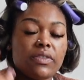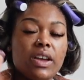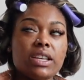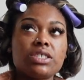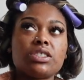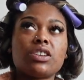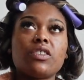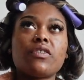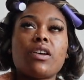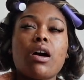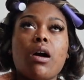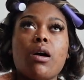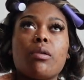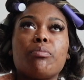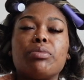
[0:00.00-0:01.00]
Fashion
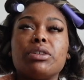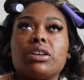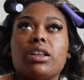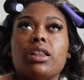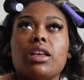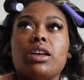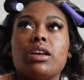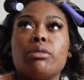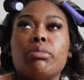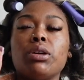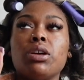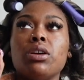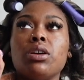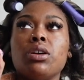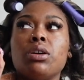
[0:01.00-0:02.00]
Overhaul, Book Club,
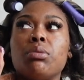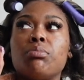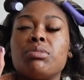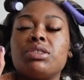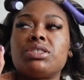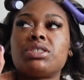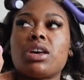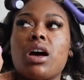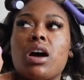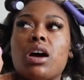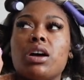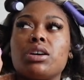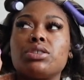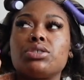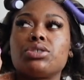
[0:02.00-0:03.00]

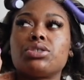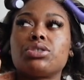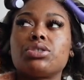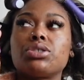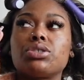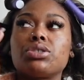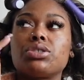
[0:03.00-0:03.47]
Massage,